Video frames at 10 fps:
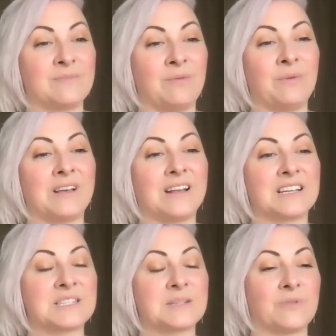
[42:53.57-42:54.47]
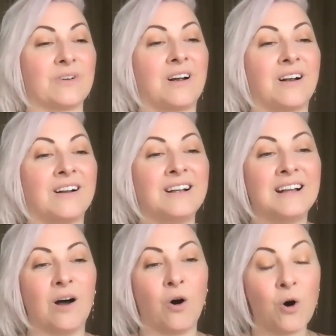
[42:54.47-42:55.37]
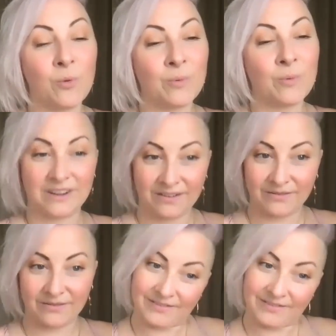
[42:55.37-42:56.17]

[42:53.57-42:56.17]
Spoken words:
Maybe we could explore a whole bunch of